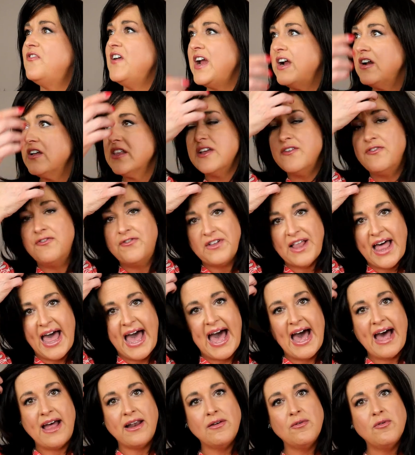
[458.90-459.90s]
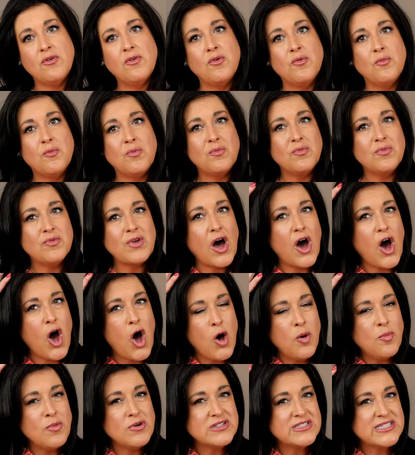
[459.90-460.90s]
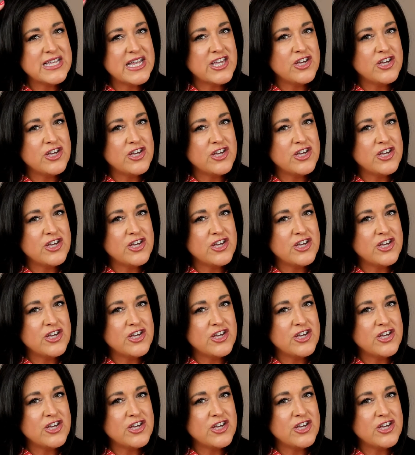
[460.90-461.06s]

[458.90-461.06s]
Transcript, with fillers: fairly flat, almost